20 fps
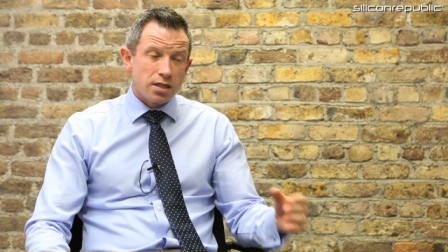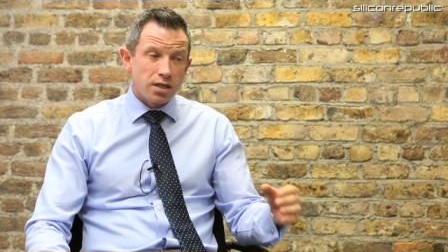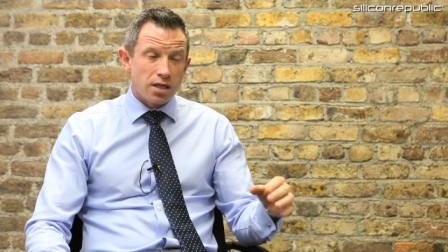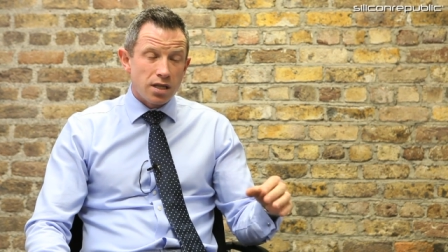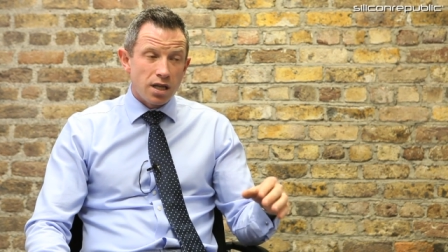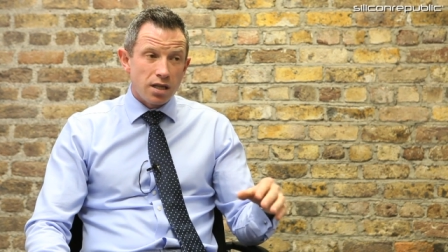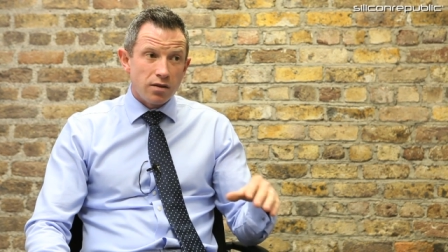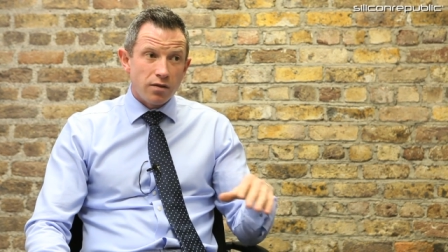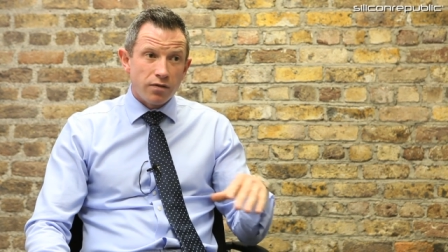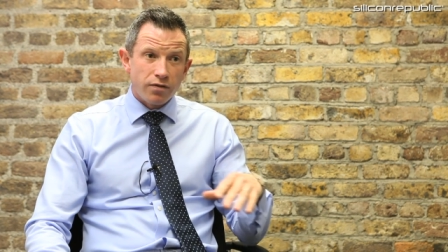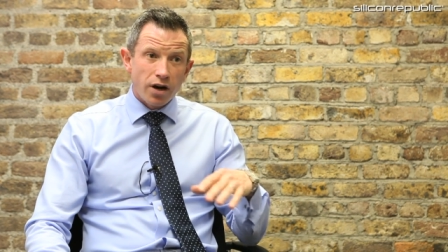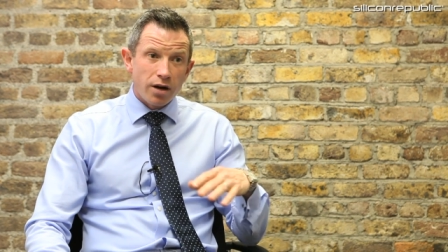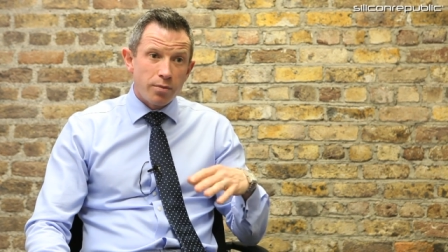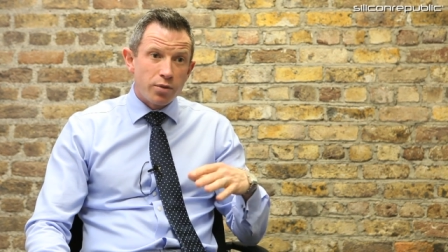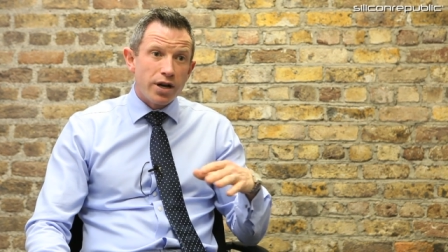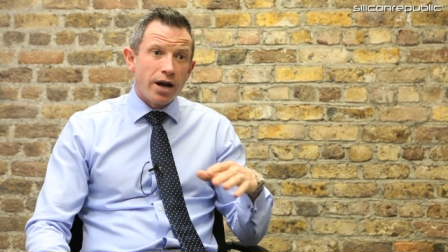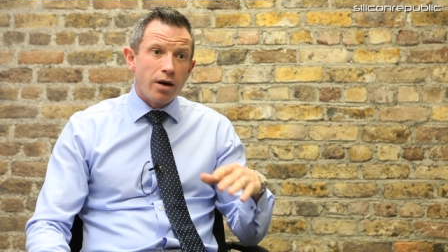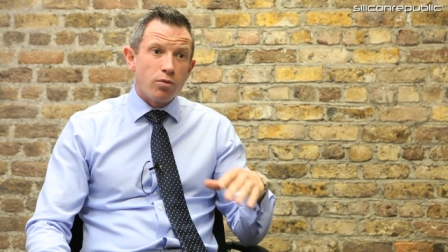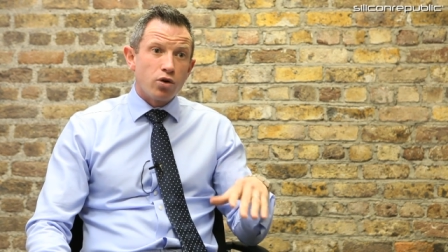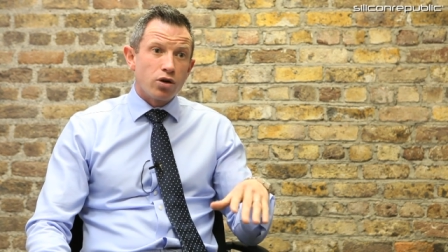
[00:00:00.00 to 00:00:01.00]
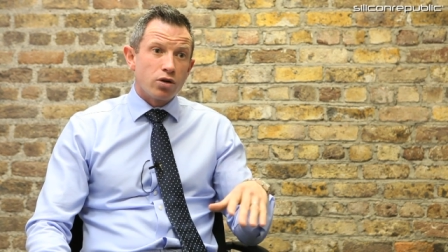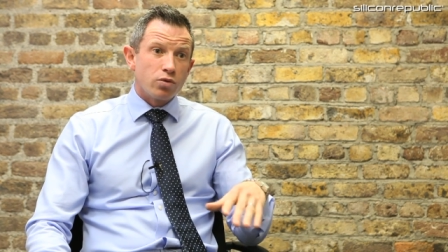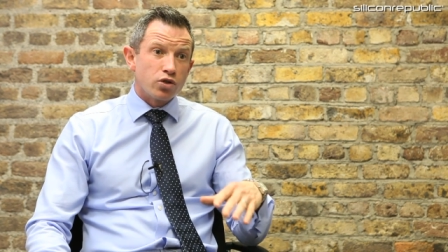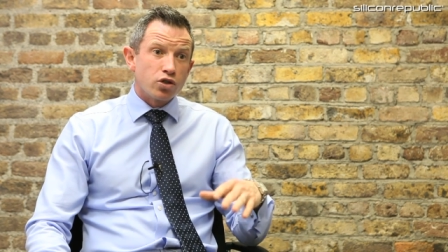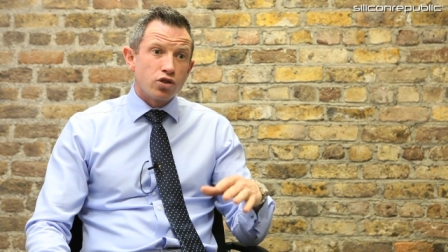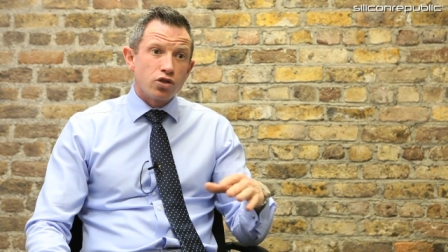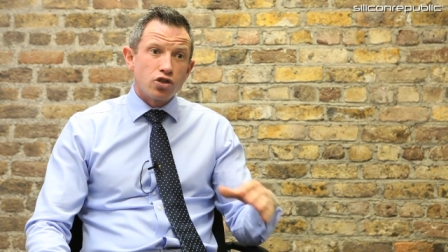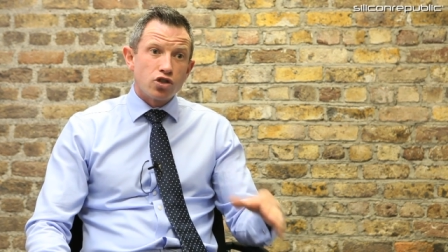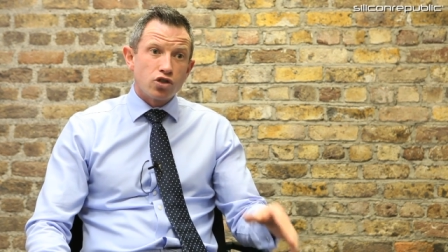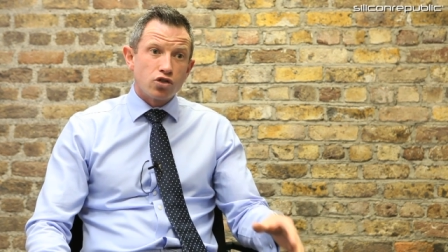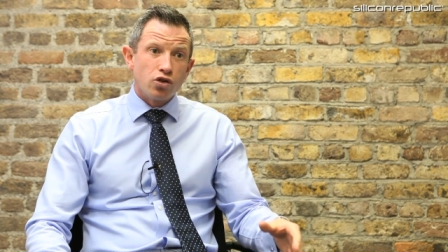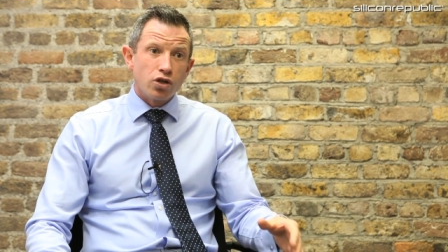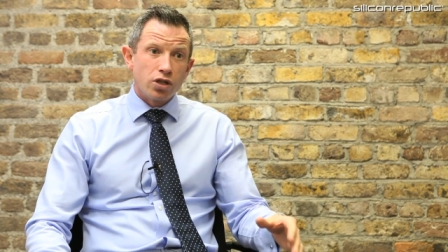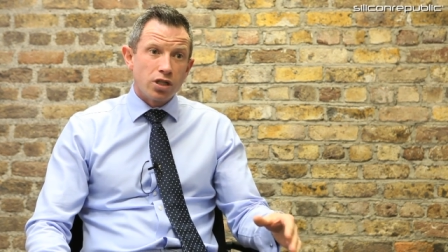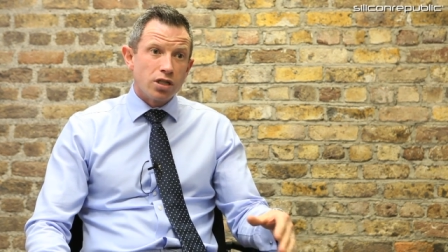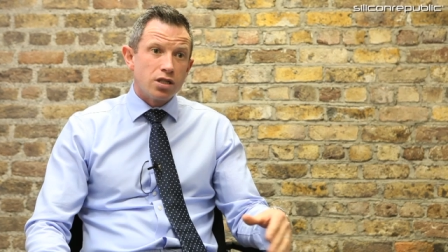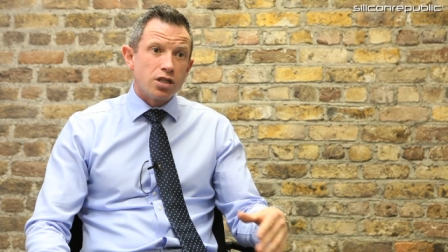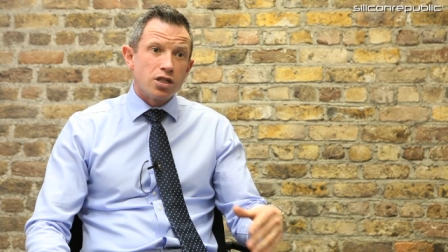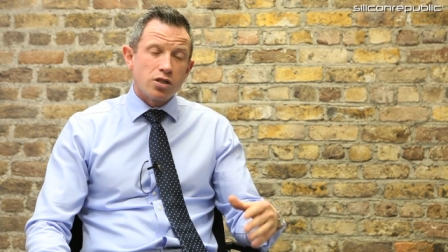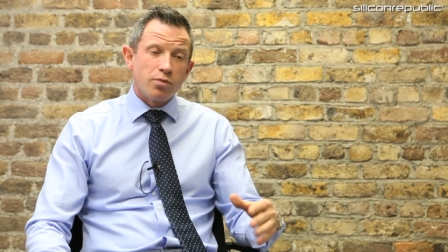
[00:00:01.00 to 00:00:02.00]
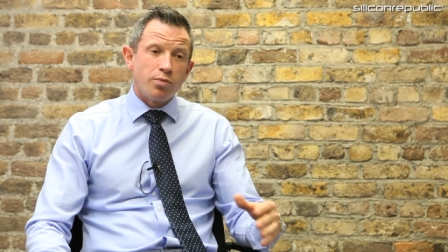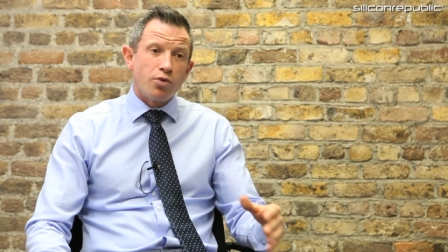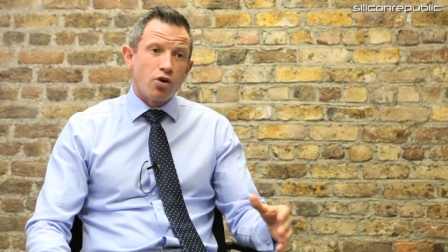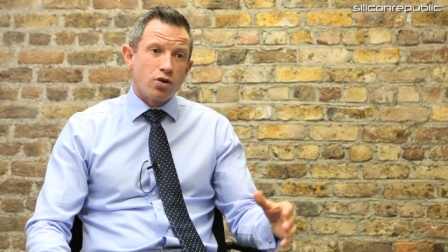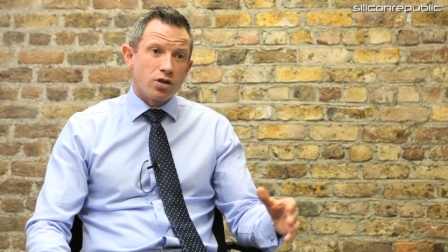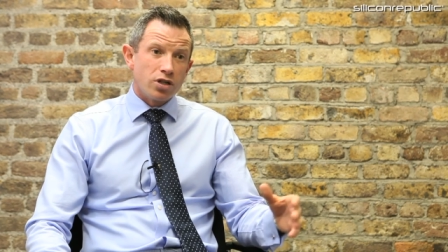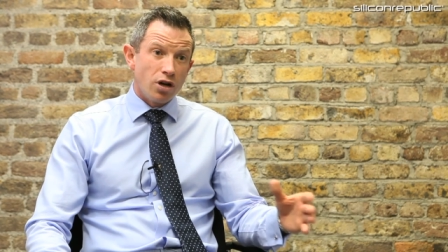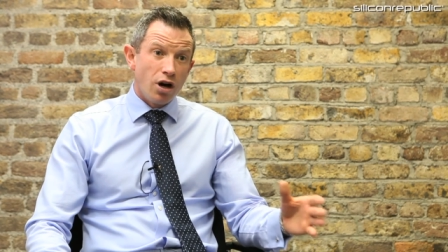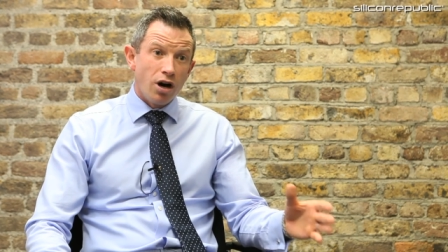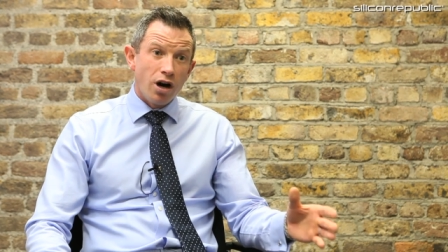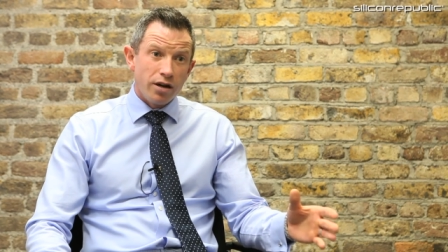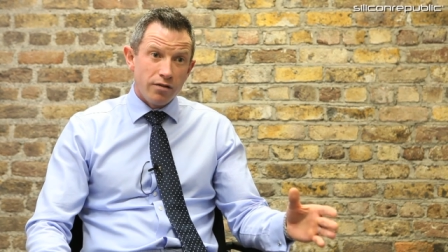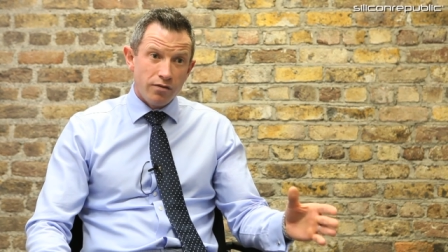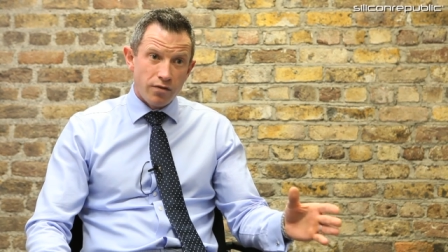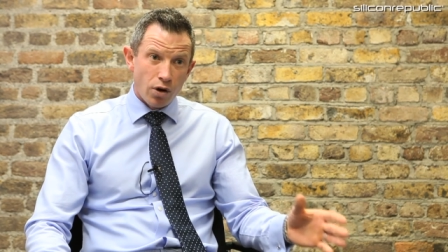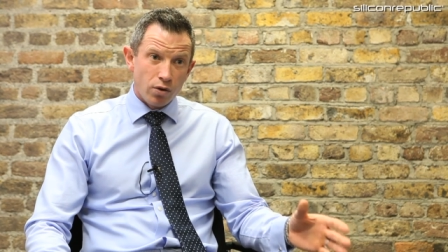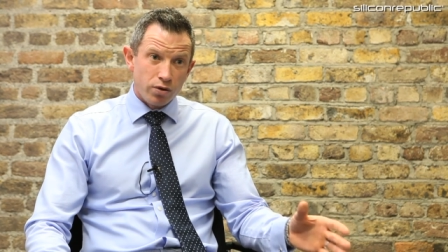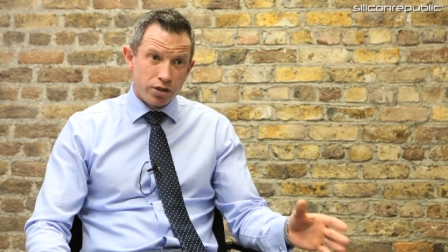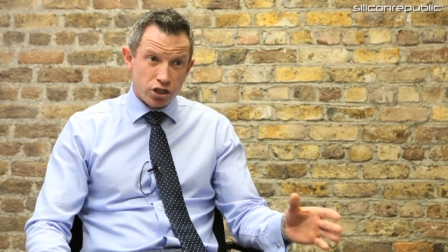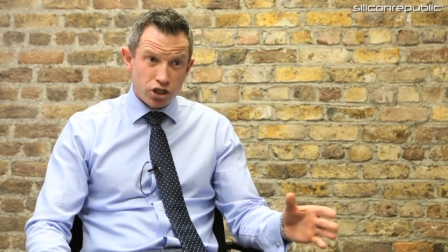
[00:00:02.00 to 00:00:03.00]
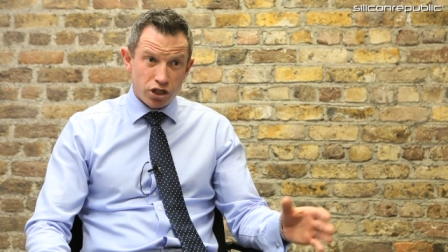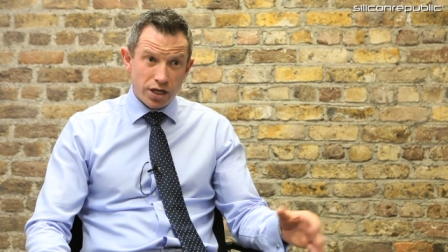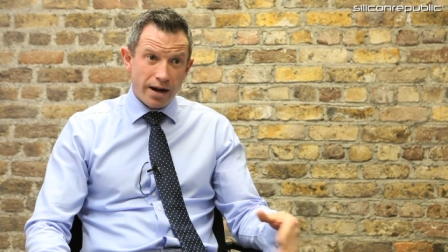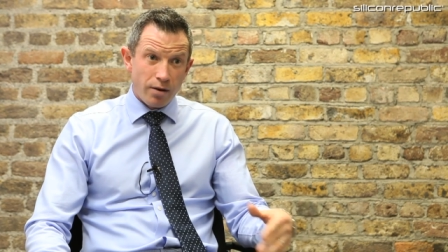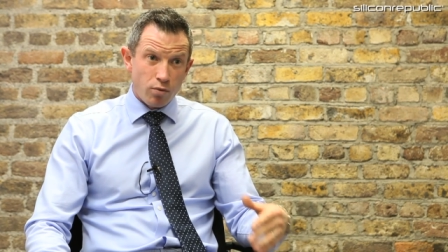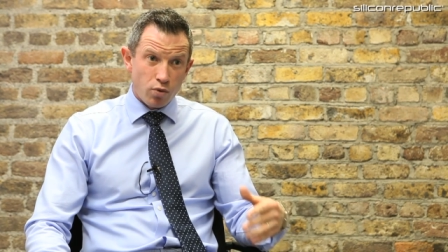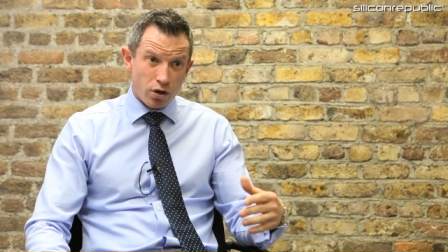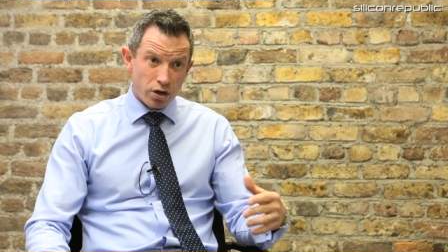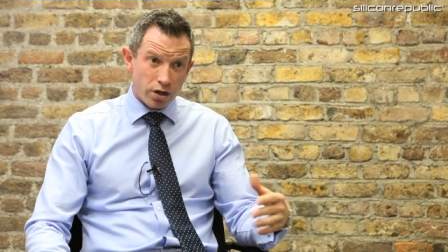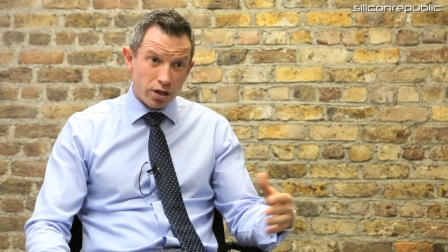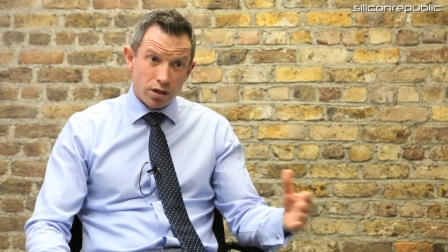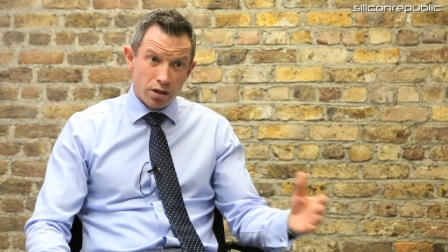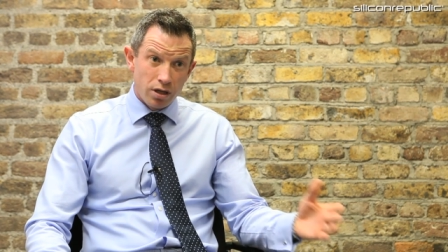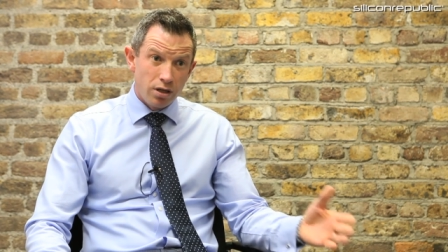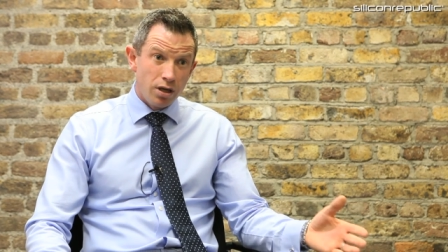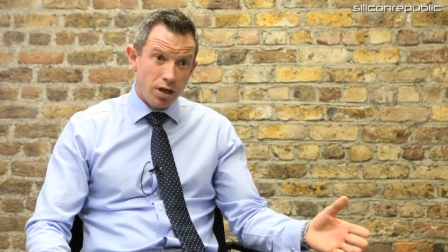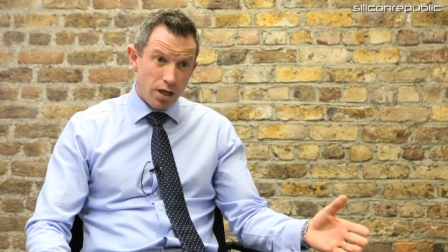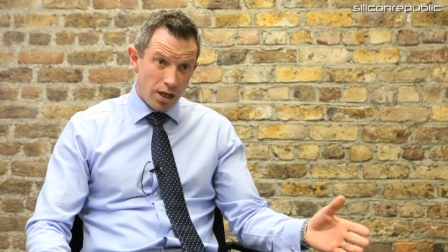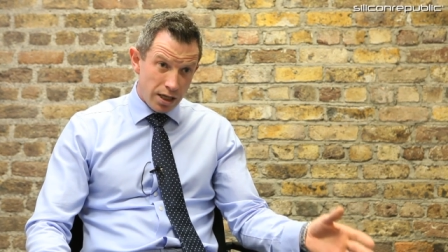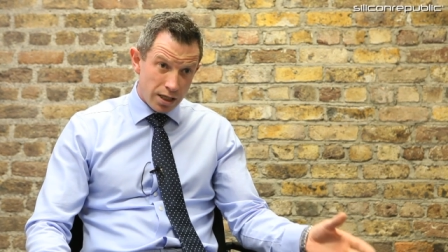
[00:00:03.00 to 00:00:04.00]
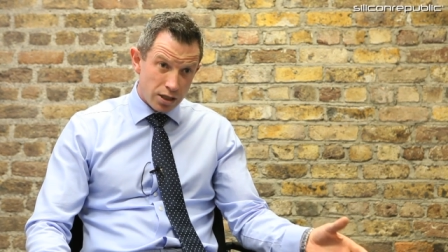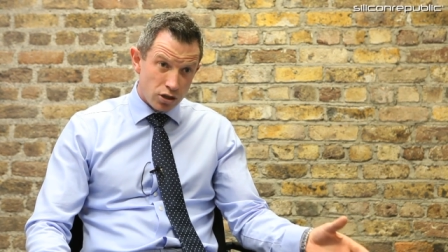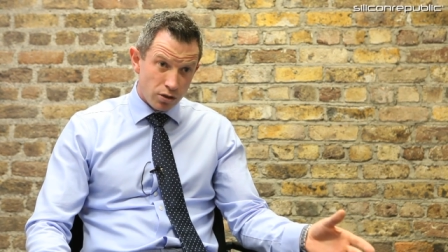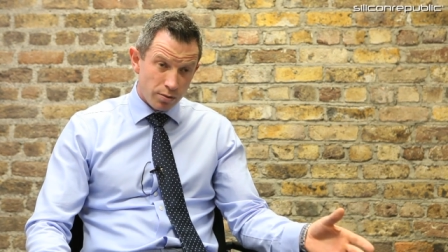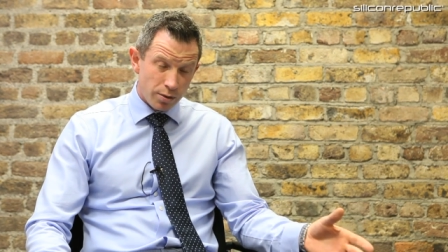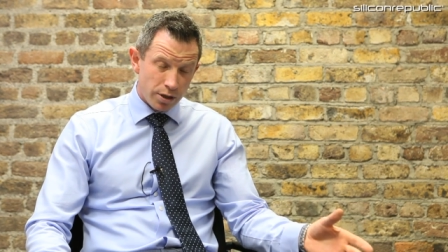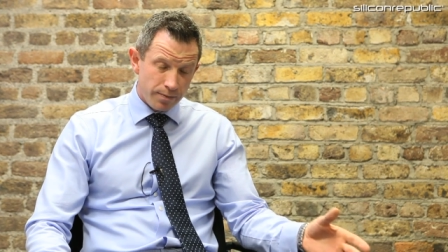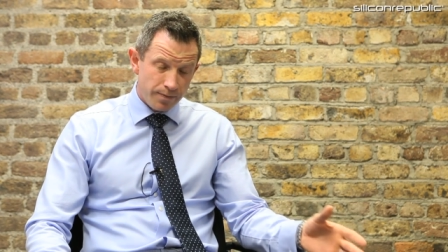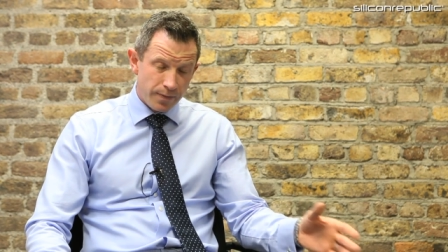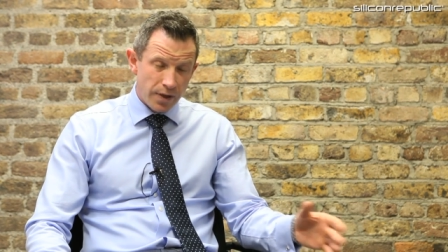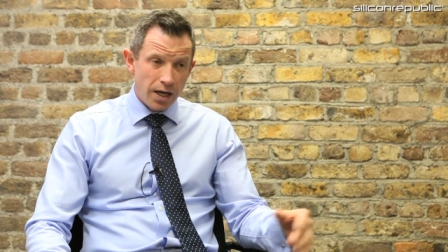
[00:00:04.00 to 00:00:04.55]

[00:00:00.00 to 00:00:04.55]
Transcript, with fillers: that the fibre network was constructed to support the high voltage network in Dublin.